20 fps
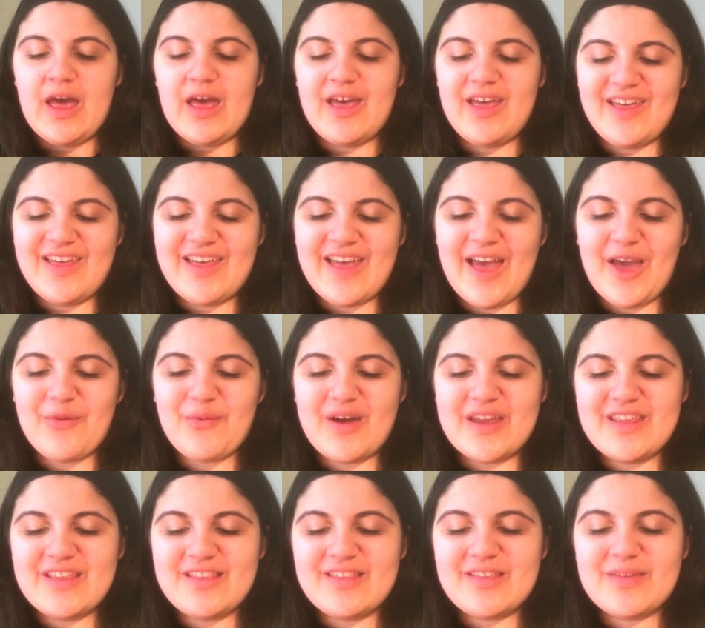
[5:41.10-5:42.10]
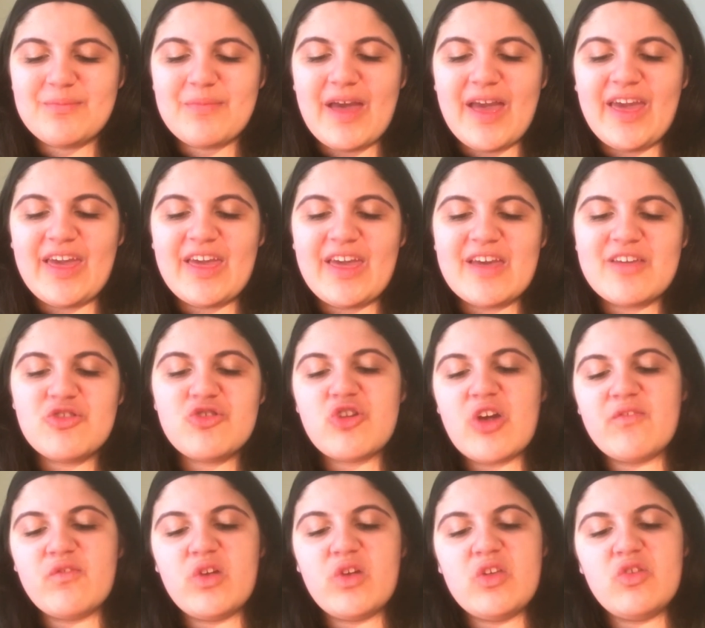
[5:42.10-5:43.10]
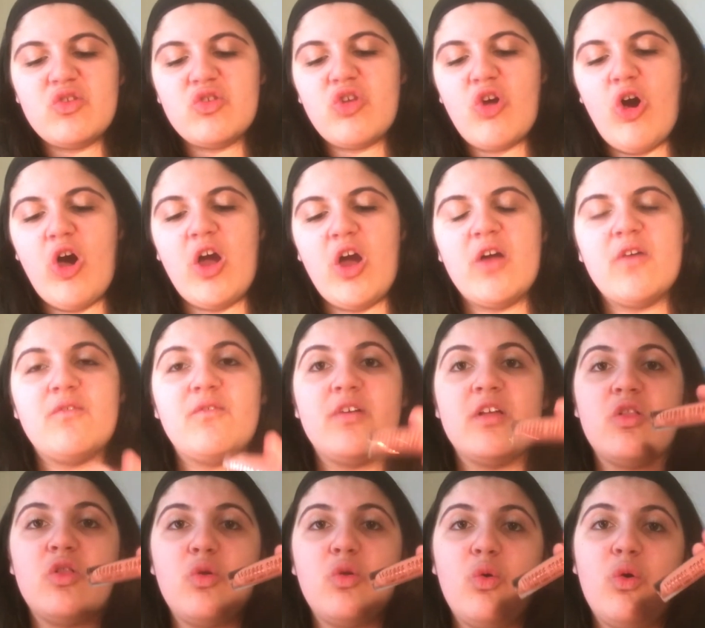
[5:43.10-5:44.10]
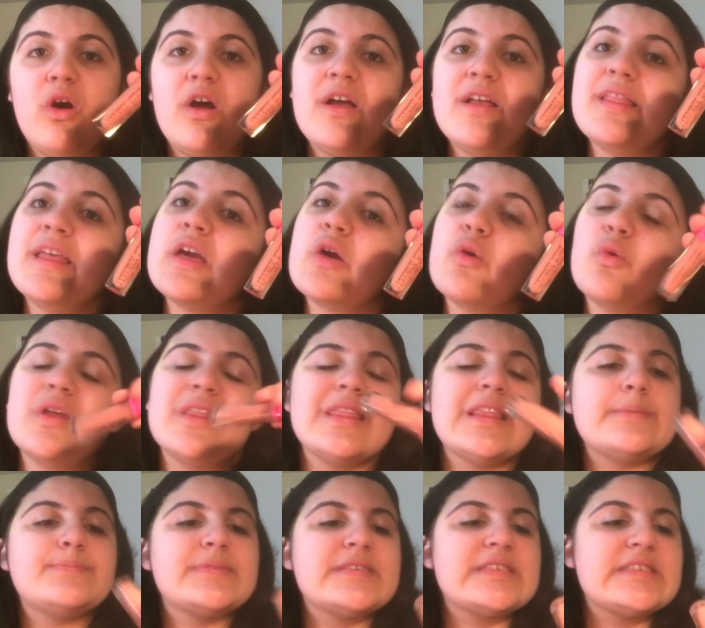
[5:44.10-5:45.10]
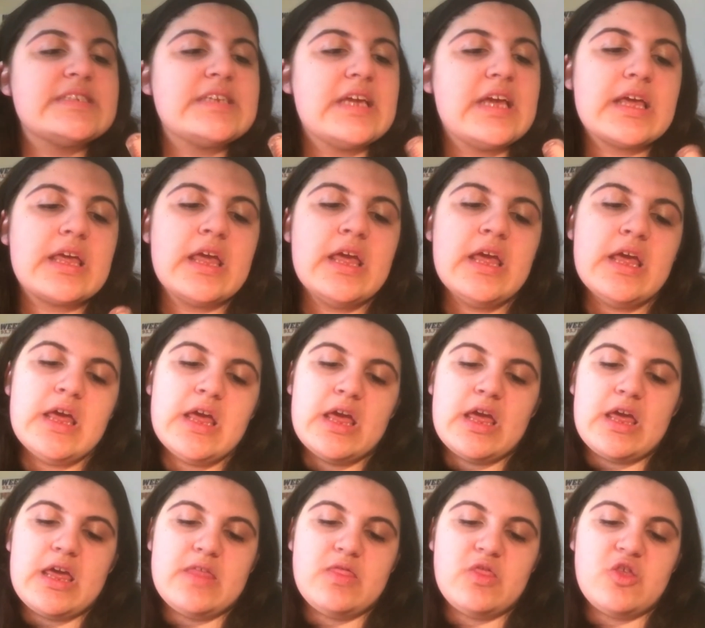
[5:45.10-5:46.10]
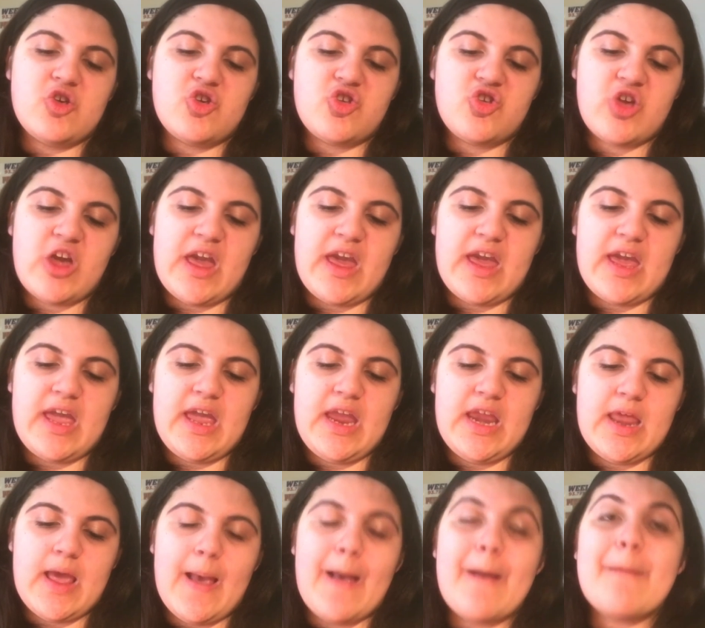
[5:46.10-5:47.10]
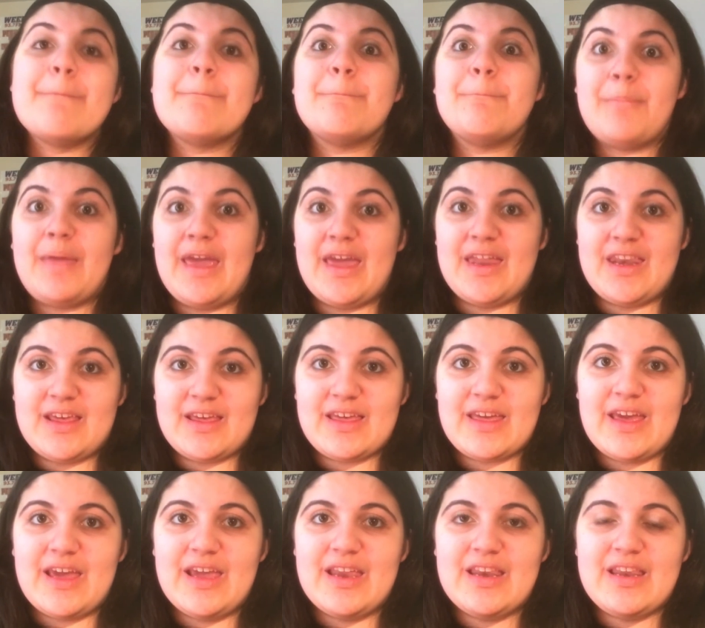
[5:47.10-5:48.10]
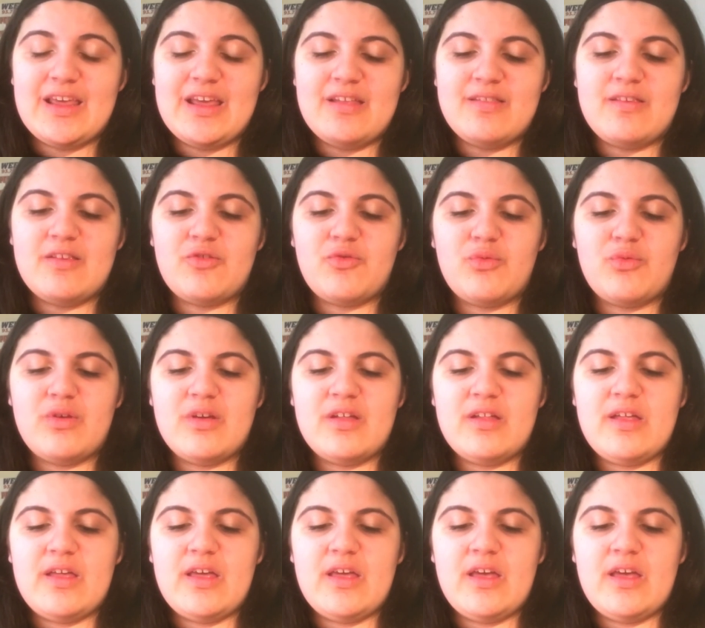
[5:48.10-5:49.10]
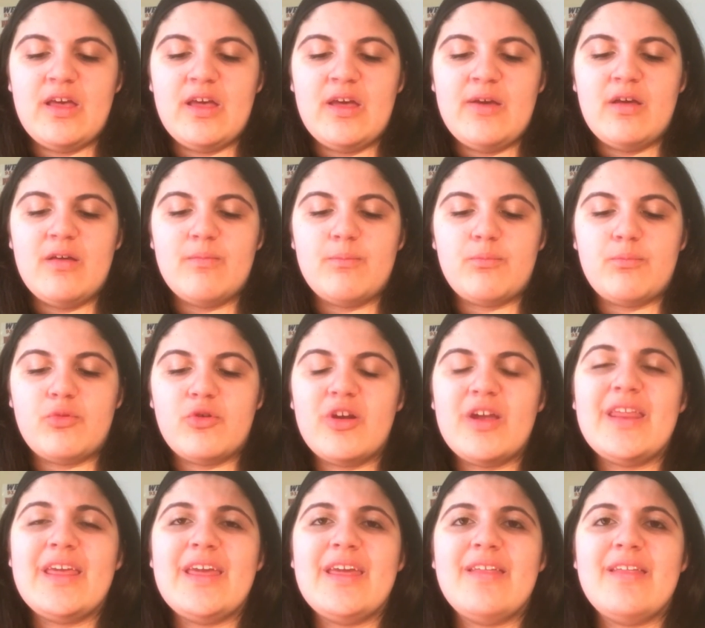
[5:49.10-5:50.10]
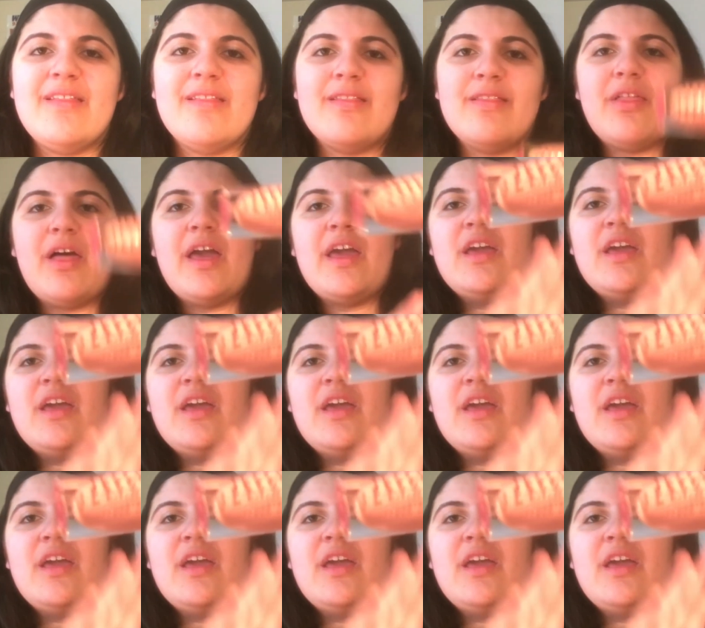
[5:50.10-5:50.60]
I went into my Jeffree Star Velour Liquid Lipstick in the shade Mannequin. It's this really pretty light